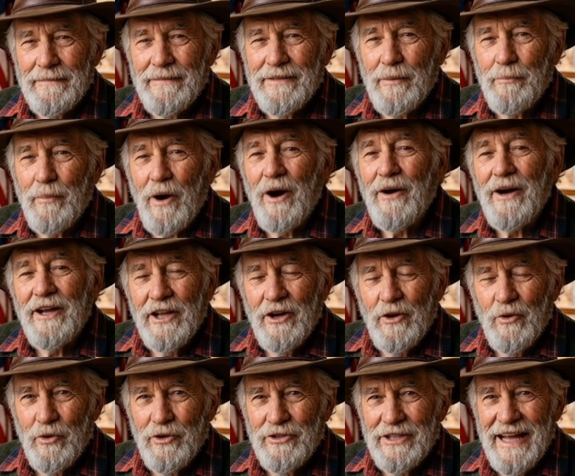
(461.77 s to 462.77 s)
The
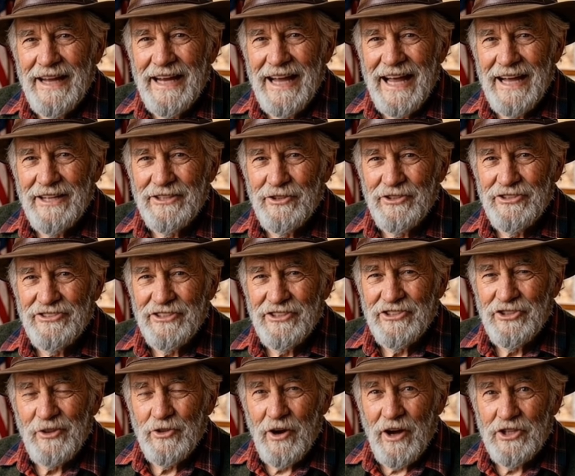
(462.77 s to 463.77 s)
molecule that enters the
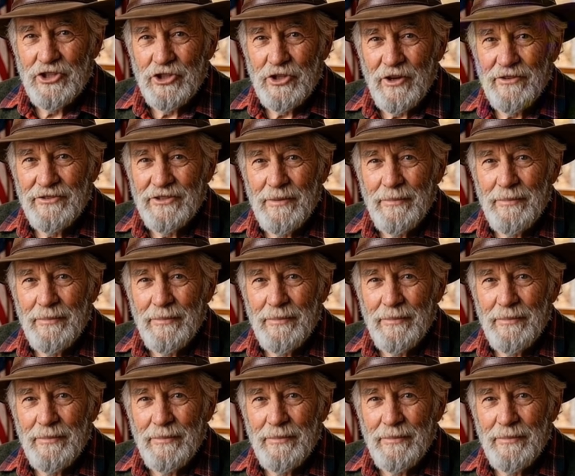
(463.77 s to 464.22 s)
structure of the